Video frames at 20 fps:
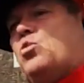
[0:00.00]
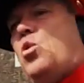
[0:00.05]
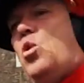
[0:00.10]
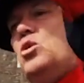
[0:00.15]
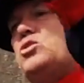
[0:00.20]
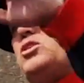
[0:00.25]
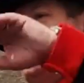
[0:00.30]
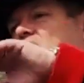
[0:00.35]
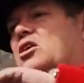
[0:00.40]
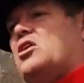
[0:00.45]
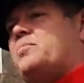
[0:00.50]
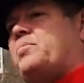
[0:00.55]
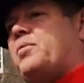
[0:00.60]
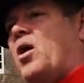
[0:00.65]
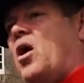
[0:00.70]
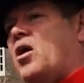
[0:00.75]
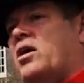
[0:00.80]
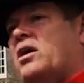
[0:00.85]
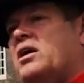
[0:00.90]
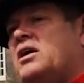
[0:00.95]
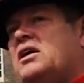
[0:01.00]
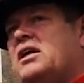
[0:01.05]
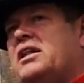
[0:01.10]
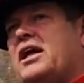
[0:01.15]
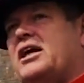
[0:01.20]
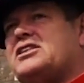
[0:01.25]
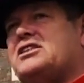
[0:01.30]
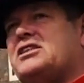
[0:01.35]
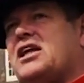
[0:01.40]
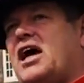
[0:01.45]
Waterloo Block.
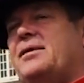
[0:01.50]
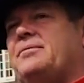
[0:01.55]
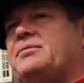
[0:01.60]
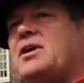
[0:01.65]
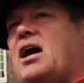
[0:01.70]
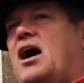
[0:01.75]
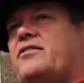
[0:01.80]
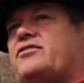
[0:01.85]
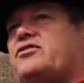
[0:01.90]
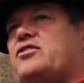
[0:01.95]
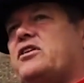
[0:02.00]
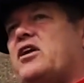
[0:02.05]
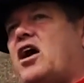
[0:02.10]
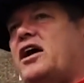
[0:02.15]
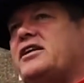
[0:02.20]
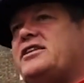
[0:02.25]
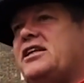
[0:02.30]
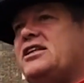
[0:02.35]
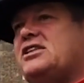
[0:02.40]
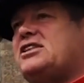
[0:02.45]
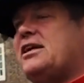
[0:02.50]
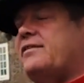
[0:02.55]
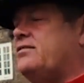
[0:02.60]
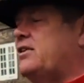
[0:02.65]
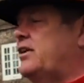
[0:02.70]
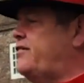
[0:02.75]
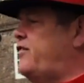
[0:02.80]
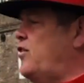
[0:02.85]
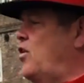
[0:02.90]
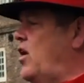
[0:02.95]
That's named after a
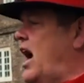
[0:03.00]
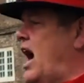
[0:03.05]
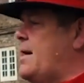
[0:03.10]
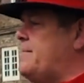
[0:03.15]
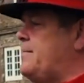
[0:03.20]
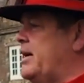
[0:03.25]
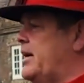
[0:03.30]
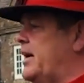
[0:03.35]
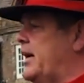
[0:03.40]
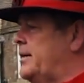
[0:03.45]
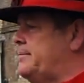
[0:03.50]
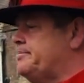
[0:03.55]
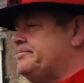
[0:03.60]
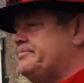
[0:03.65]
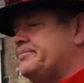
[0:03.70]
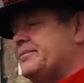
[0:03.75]
1974 ABBA hit.